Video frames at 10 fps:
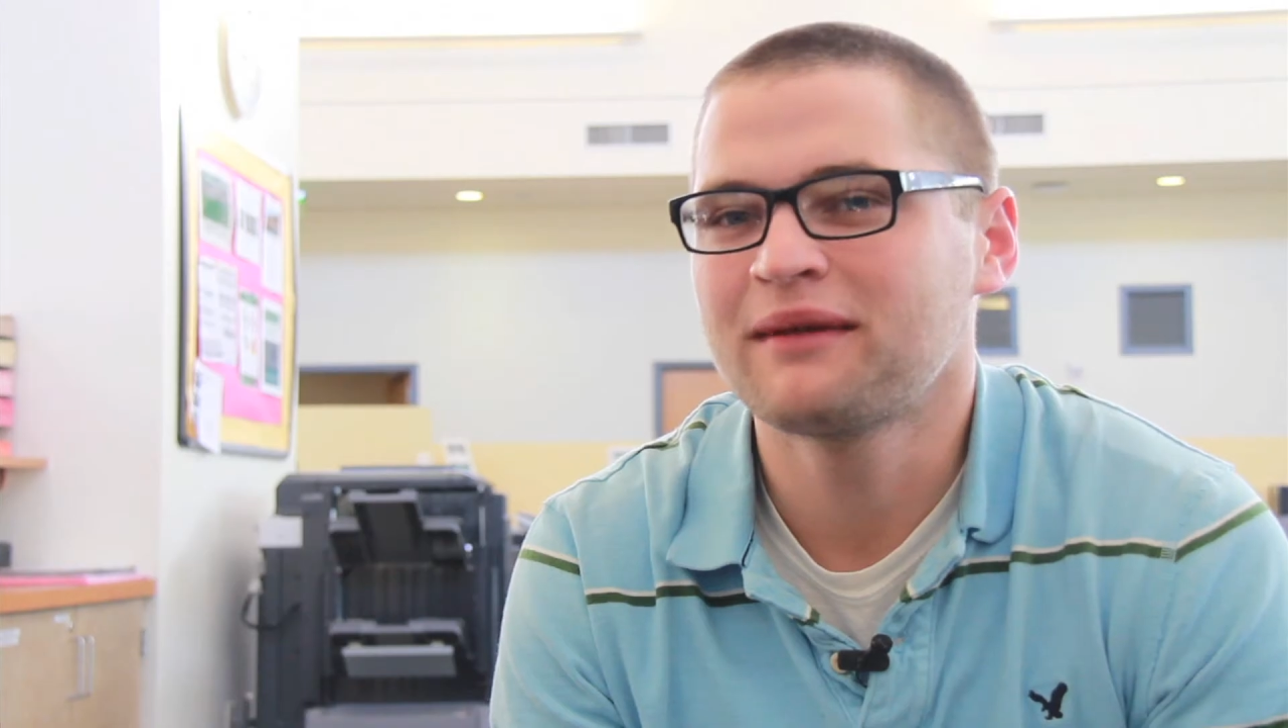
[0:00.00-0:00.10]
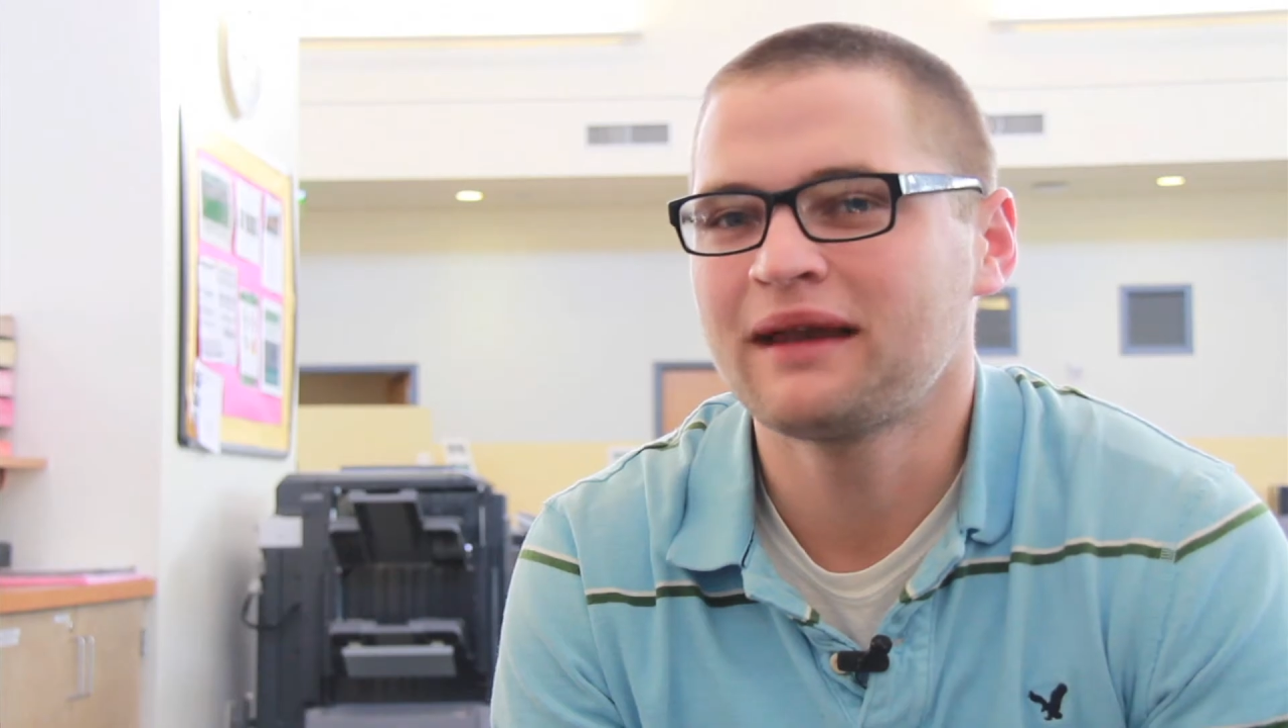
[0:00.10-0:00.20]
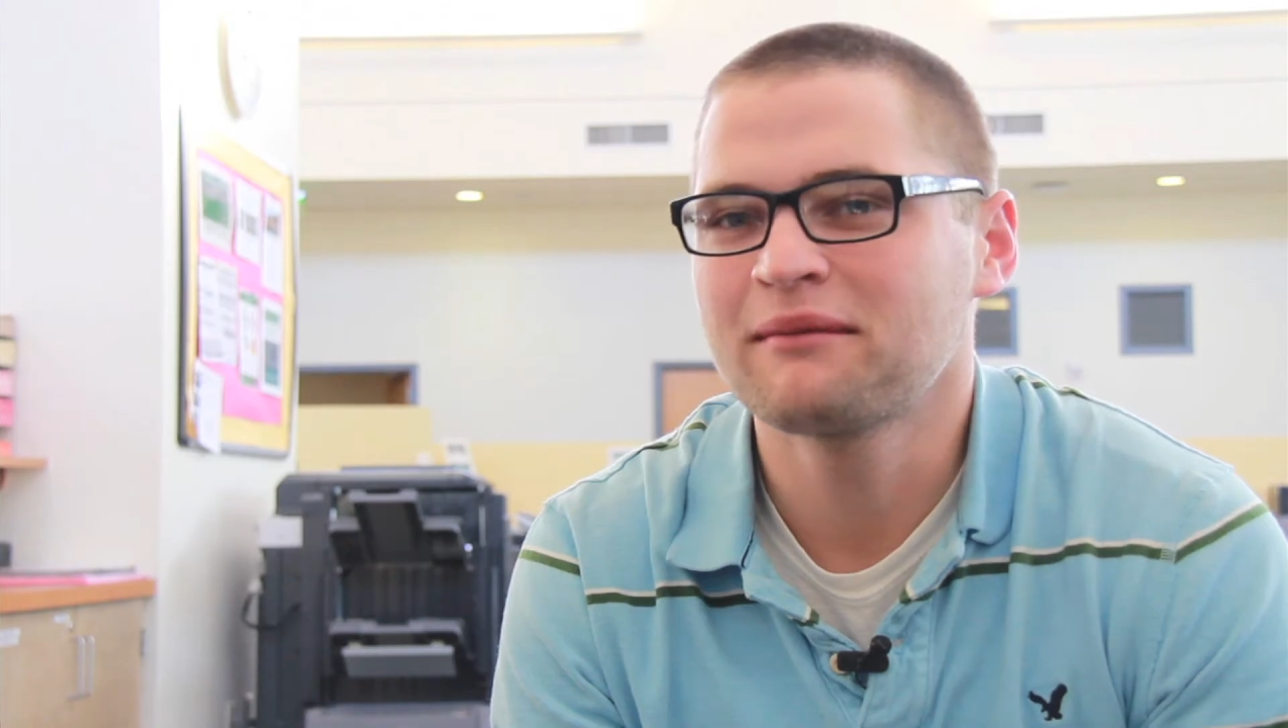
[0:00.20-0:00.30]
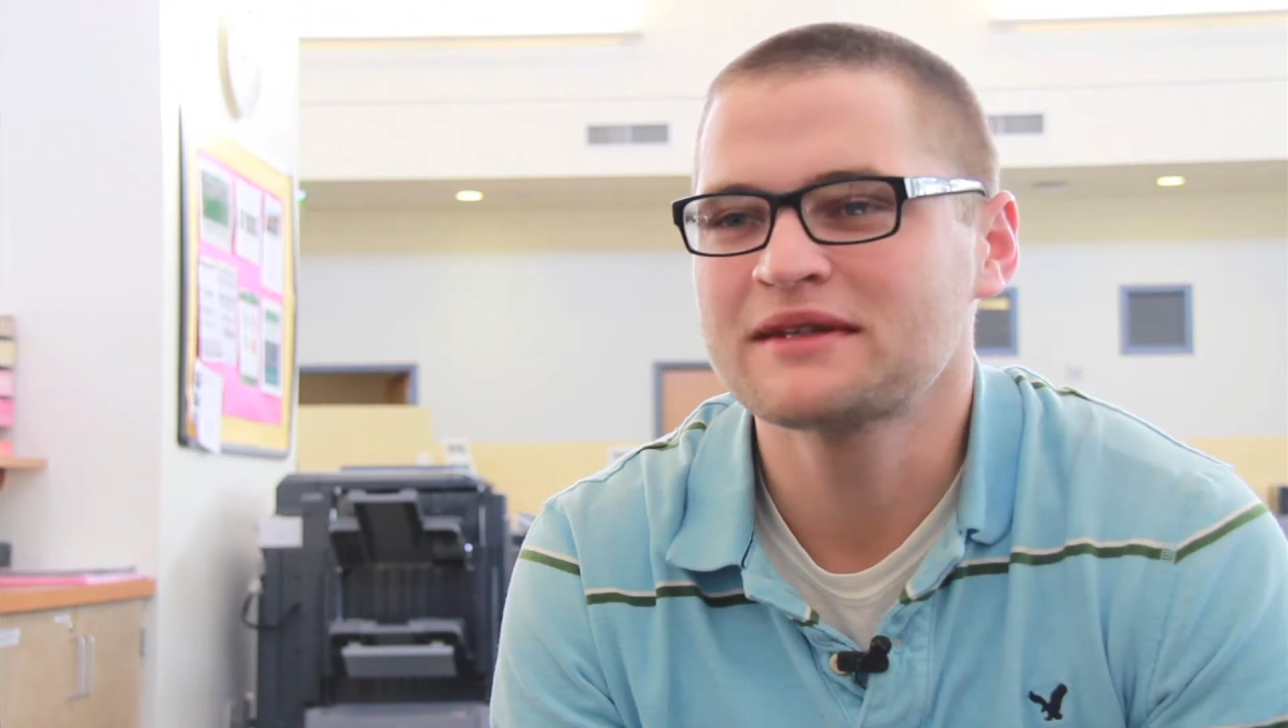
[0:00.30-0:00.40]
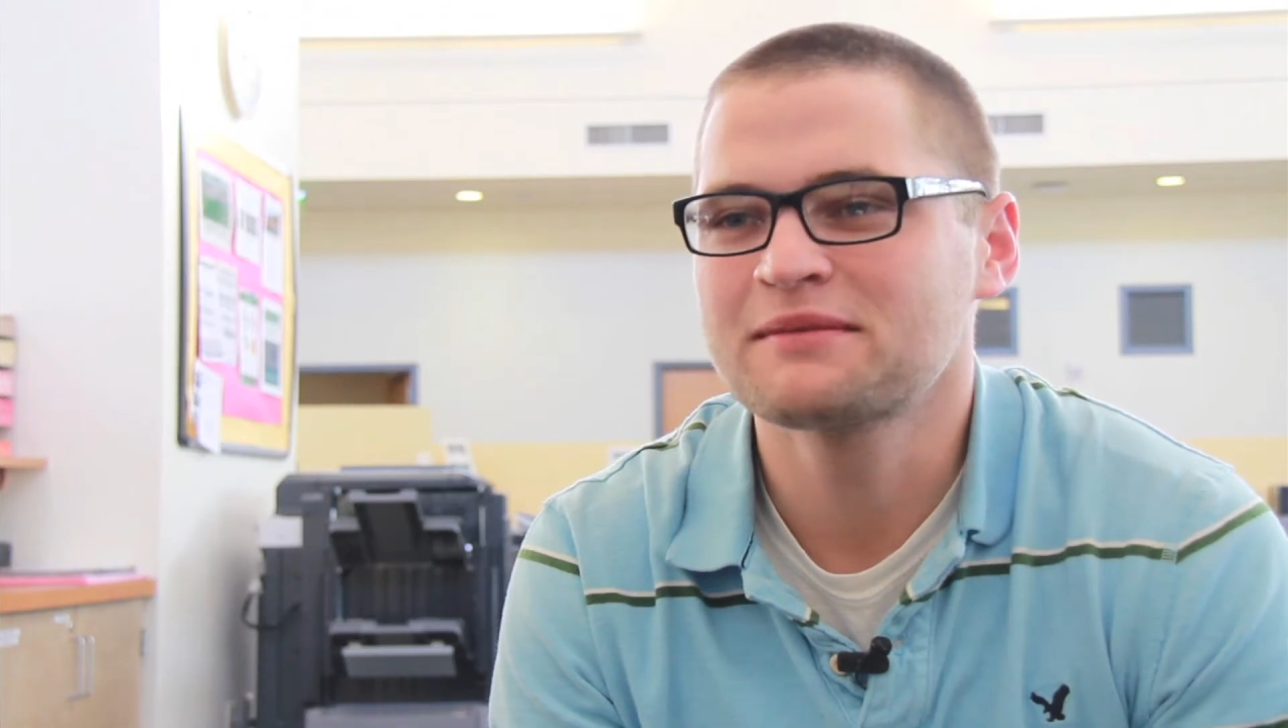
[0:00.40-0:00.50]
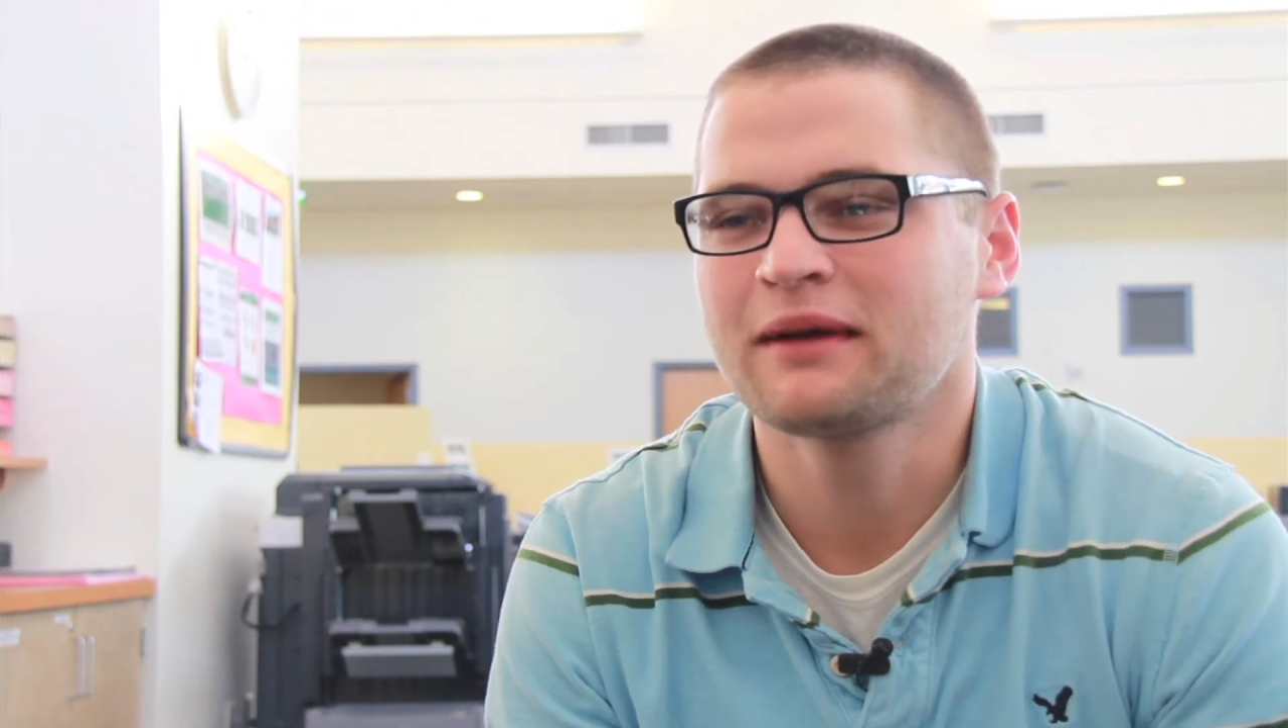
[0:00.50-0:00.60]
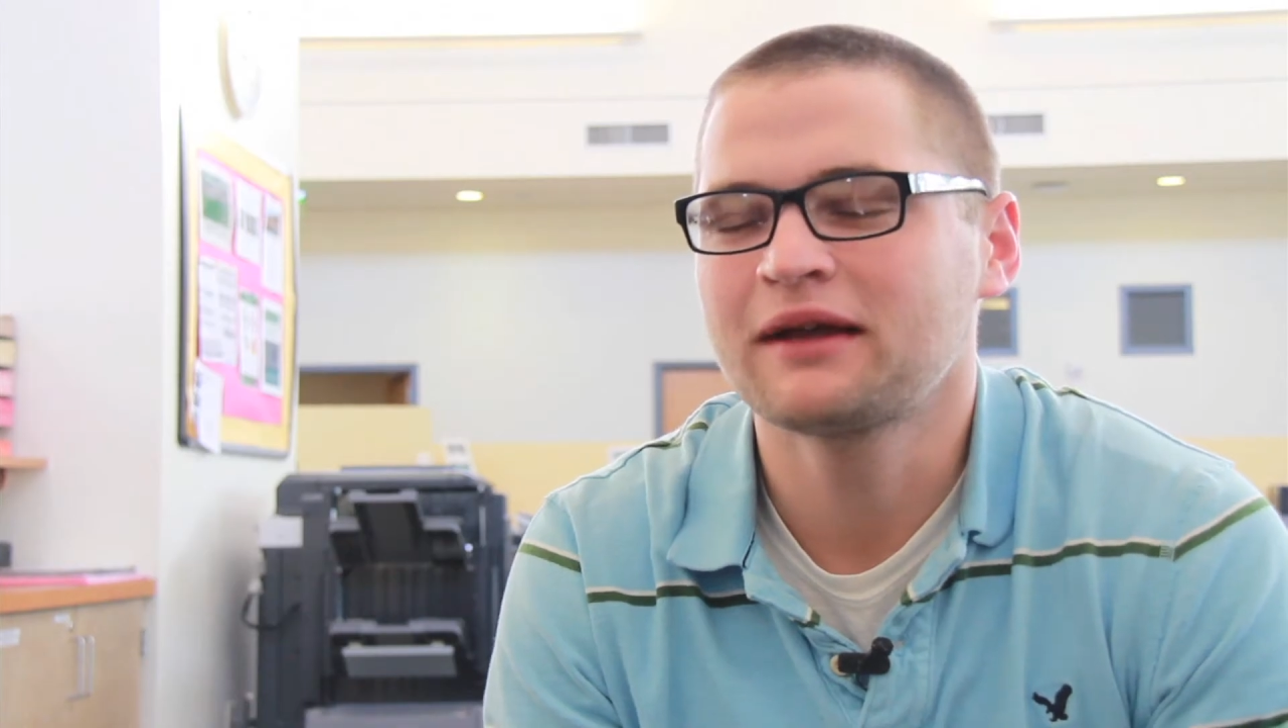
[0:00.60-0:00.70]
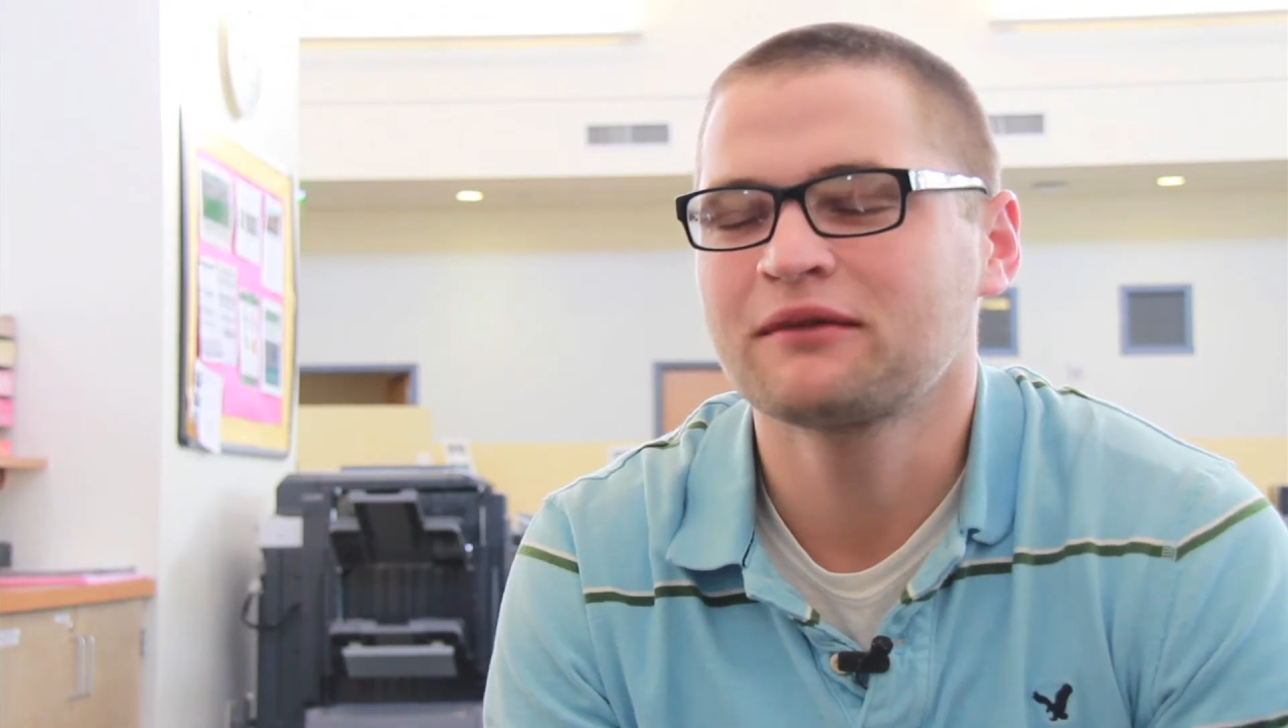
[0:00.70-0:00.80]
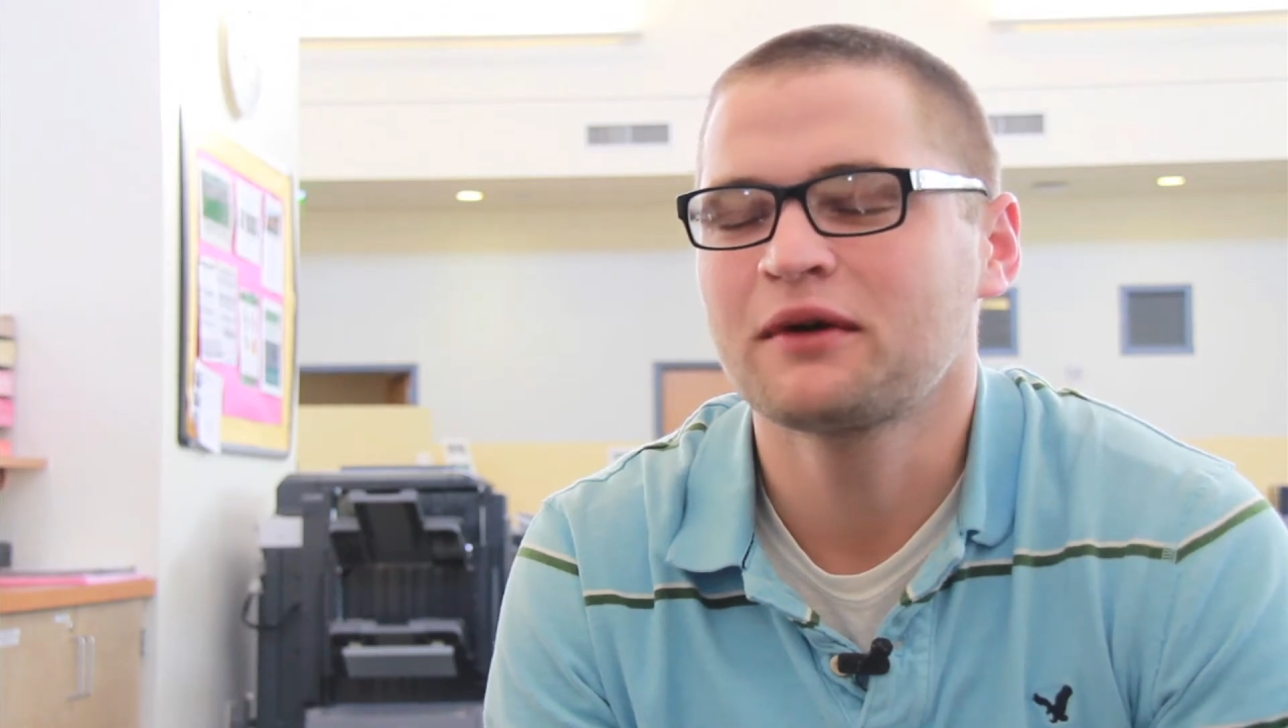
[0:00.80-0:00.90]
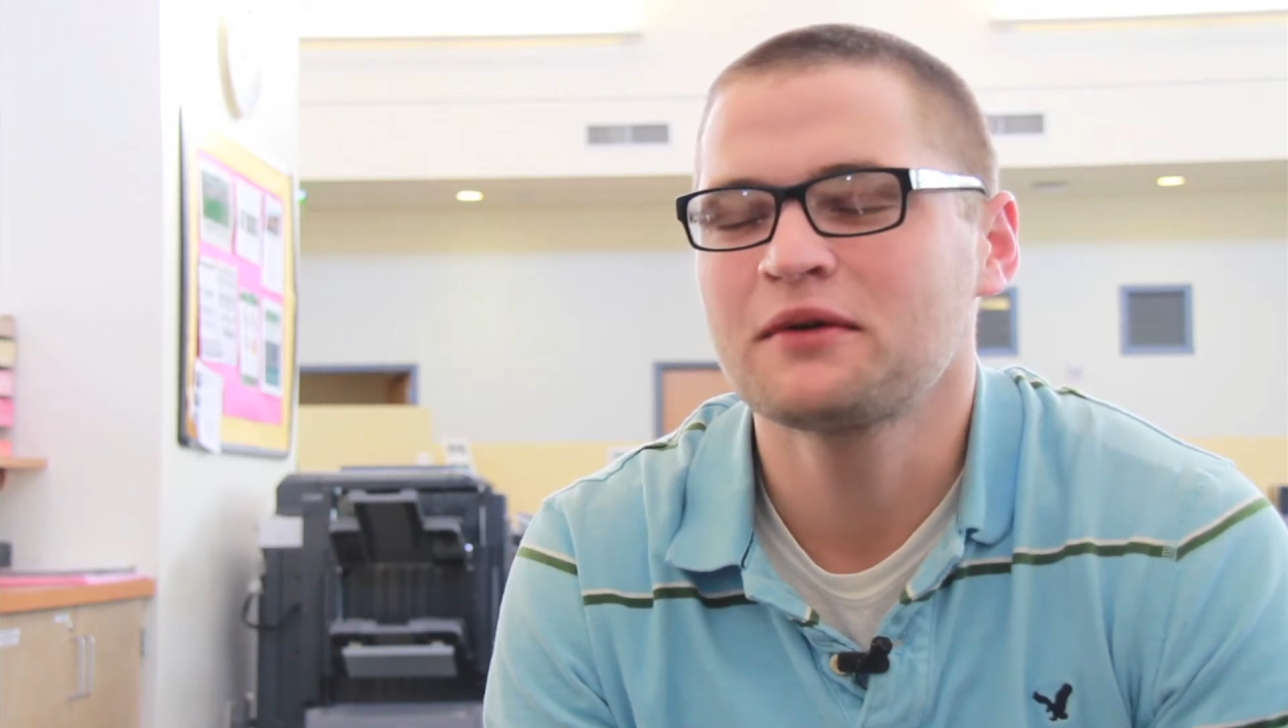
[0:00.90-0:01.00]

My name is Mike